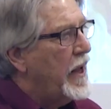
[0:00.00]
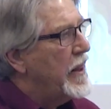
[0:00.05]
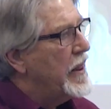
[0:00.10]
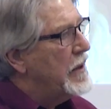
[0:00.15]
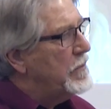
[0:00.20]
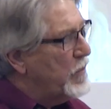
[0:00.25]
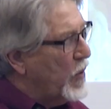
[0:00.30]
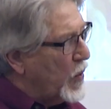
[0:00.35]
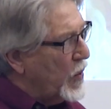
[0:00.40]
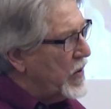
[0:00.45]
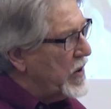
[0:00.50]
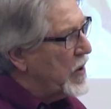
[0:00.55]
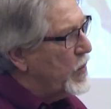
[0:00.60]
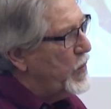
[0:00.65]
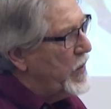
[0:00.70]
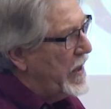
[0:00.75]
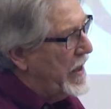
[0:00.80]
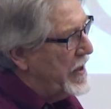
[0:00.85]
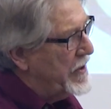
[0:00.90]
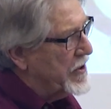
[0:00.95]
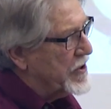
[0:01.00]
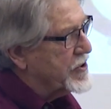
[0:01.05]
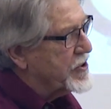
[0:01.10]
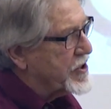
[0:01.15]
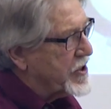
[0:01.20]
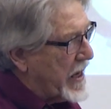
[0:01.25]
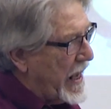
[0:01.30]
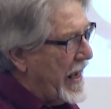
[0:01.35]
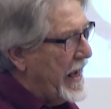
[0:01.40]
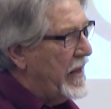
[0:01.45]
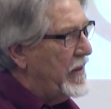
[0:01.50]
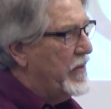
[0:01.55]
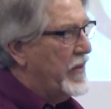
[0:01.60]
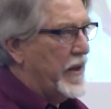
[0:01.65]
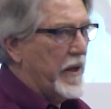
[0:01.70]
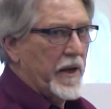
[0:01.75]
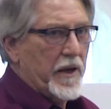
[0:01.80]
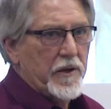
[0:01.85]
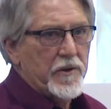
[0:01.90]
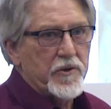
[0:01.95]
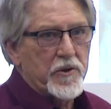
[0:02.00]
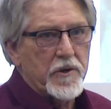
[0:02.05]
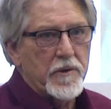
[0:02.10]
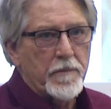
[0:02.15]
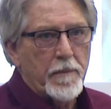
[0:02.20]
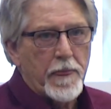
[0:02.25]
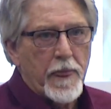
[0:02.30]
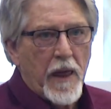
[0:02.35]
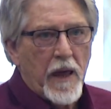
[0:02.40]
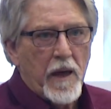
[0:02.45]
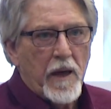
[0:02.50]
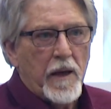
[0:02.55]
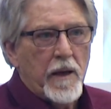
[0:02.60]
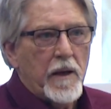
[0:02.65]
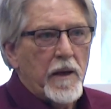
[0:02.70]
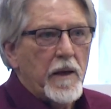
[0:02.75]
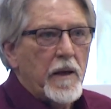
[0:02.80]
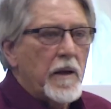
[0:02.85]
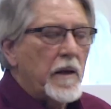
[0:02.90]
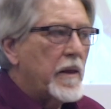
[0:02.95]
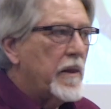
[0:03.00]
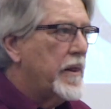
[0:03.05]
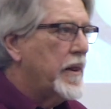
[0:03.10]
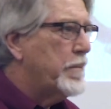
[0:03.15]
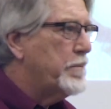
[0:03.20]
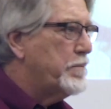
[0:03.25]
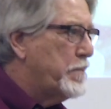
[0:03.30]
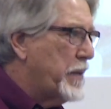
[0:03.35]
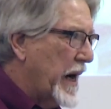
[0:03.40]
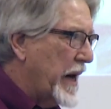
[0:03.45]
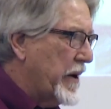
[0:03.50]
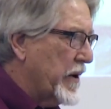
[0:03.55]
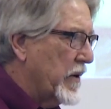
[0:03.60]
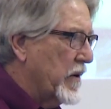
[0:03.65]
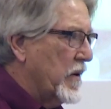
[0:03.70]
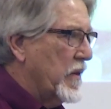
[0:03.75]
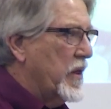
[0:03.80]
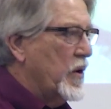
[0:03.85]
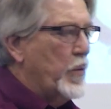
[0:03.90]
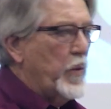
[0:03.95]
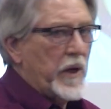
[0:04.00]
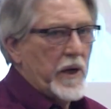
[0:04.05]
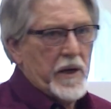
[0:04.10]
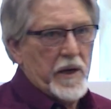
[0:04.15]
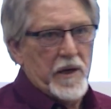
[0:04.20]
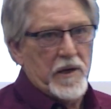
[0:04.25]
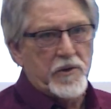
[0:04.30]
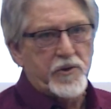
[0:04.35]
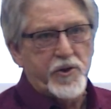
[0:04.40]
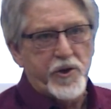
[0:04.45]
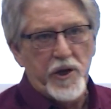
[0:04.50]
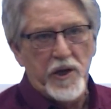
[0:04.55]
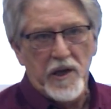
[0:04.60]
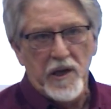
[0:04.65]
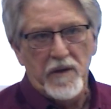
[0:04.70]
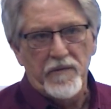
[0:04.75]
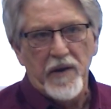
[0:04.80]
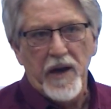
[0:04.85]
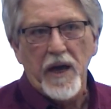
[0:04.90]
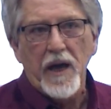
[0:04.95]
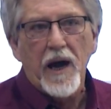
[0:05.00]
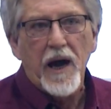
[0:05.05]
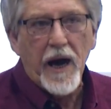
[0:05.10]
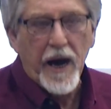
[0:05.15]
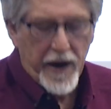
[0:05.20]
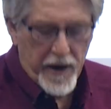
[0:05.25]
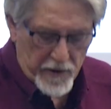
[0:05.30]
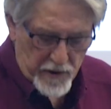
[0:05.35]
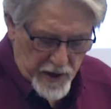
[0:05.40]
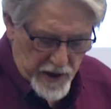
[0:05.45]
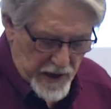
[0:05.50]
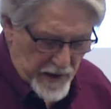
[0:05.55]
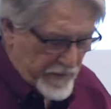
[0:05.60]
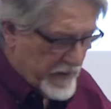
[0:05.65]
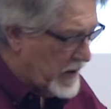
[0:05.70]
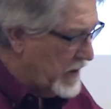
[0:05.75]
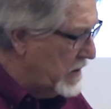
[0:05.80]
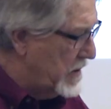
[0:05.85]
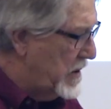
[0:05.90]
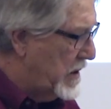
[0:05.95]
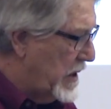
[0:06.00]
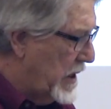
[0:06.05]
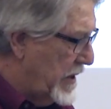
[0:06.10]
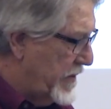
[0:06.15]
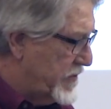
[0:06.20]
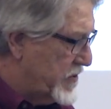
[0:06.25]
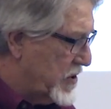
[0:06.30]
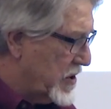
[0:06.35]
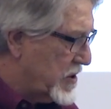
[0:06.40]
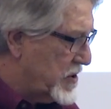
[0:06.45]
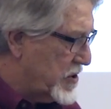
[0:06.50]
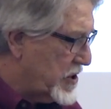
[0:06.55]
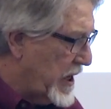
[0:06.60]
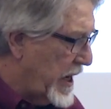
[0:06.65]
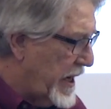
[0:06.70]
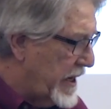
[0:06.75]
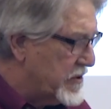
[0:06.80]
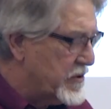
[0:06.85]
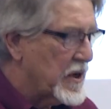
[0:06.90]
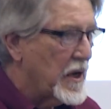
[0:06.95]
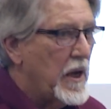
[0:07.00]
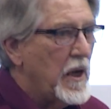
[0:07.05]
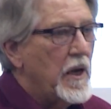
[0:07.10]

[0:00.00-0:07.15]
The more that we understand this, the better that we can achieve a higher level of success.